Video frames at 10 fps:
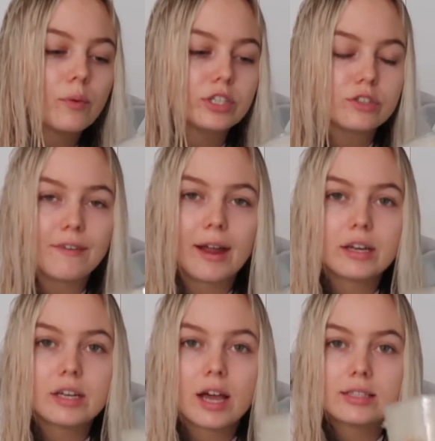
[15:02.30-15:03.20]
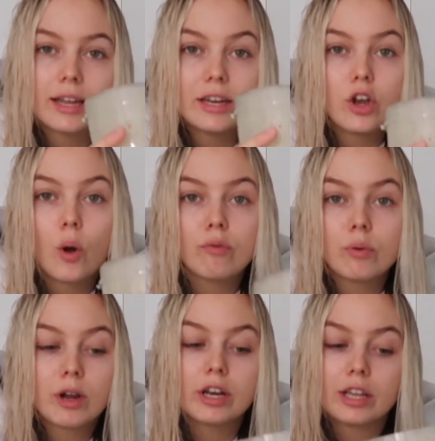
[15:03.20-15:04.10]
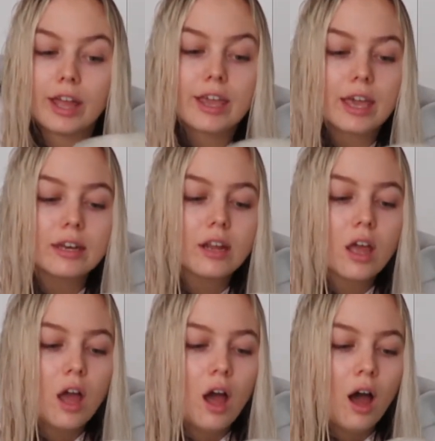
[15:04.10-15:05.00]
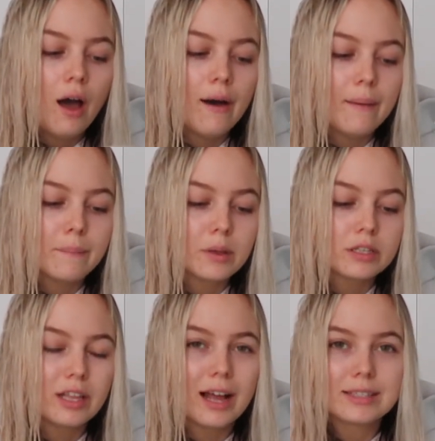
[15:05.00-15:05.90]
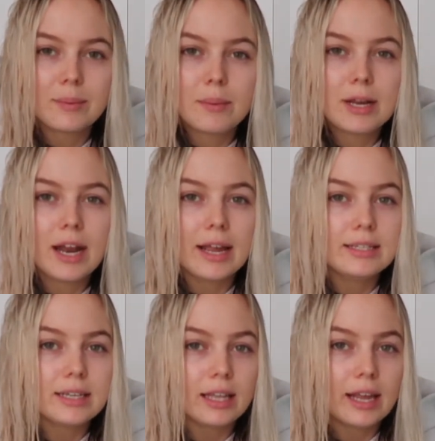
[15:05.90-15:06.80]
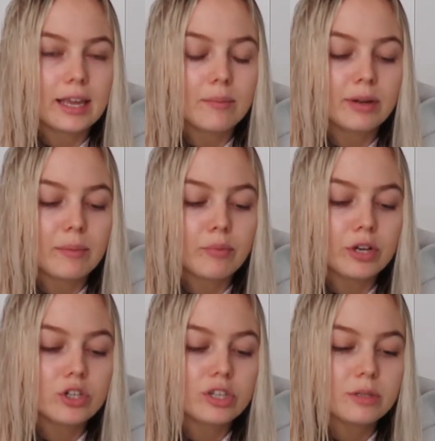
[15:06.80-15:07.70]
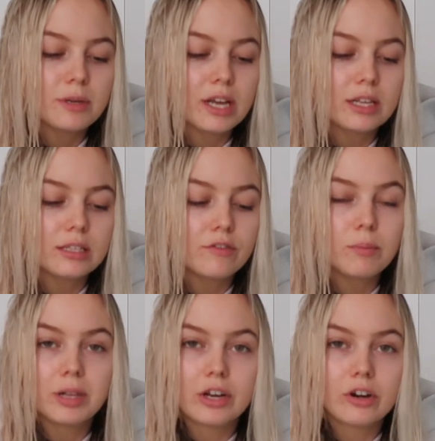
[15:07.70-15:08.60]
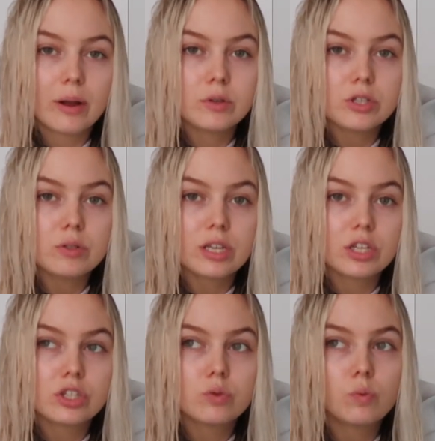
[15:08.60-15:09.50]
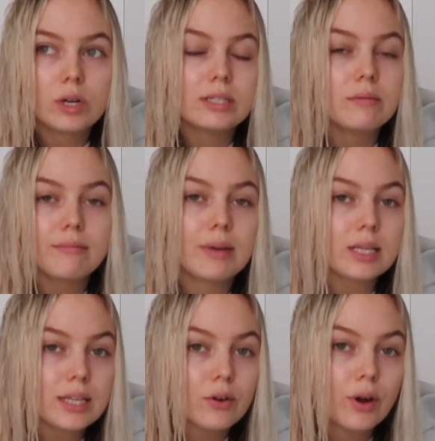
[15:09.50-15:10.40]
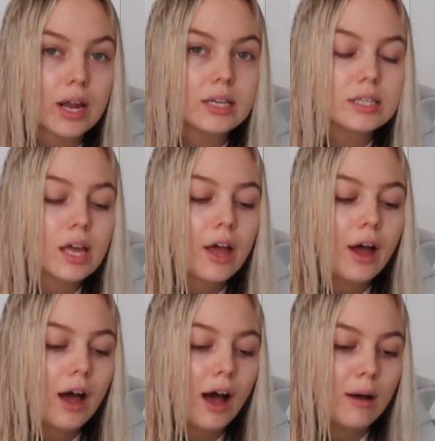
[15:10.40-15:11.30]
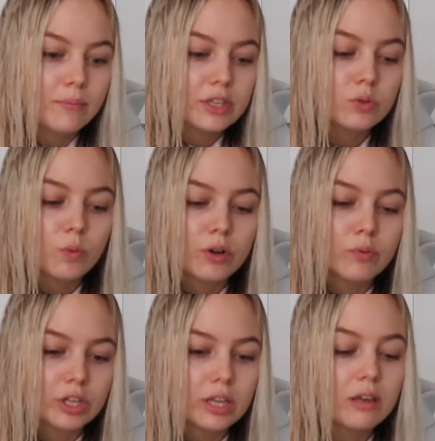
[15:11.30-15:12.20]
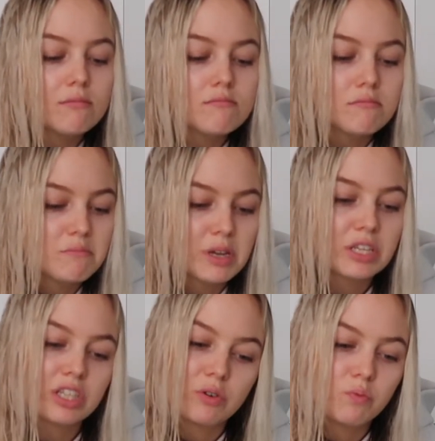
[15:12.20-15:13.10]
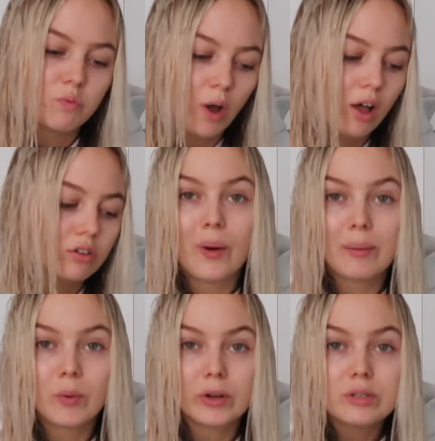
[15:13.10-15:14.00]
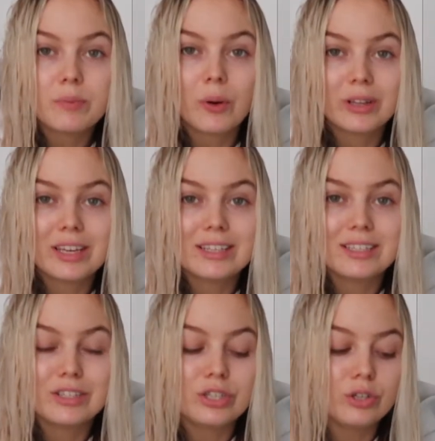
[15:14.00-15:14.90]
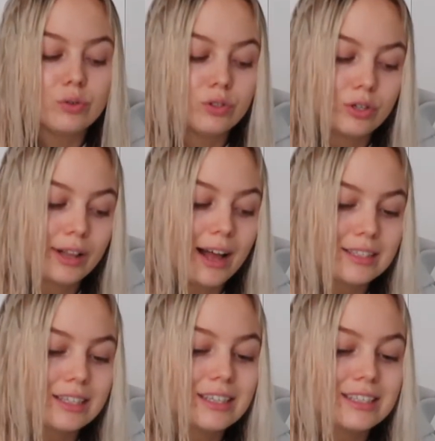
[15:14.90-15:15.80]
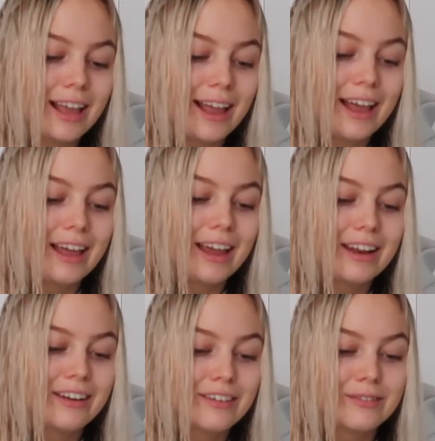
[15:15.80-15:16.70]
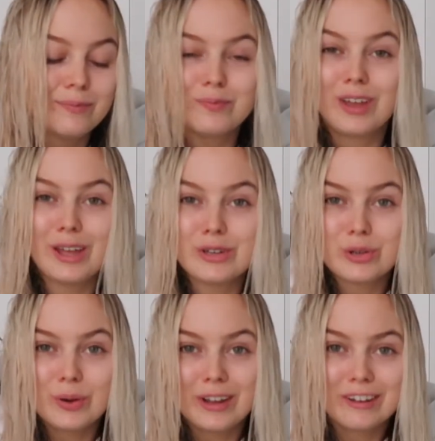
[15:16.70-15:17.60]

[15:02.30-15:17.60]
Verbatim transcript: which is fine because I didn't know if we were gonna like it. Because um, the last time I made it, I didn't like it, but I'm pretty sure it's because of the blender I was using. It just wasn't mixing right. Um, this one really mixed it well. So I'm going to pour this into two glasses and enjoy.